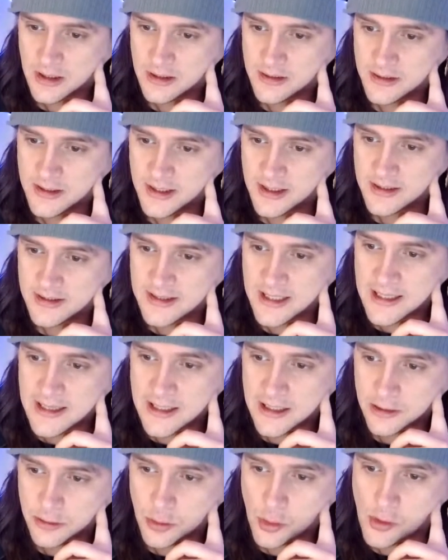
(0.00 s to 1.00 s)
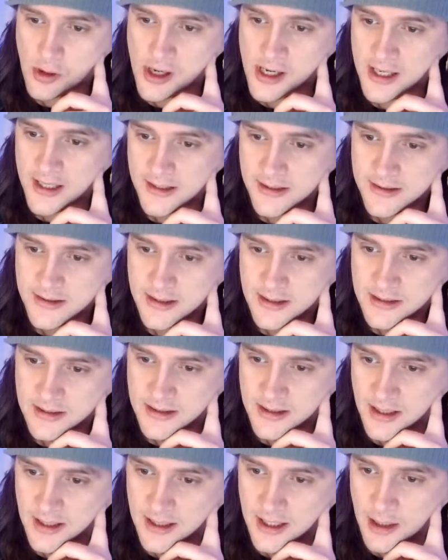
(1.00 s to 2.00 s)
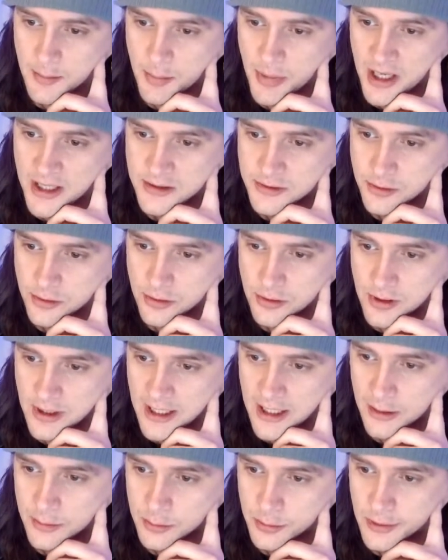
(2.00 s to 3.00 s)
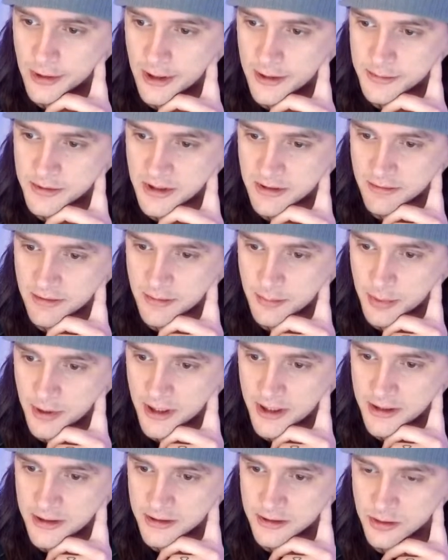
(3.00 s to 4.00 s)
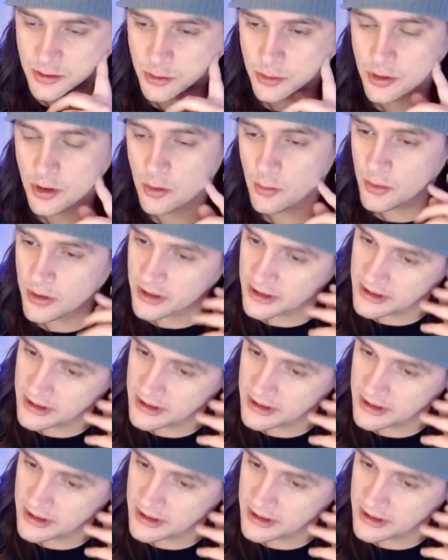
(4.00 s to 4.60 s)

Nick De La Torre says, ¿Qué paso? How do clubs get rid of players who don't want to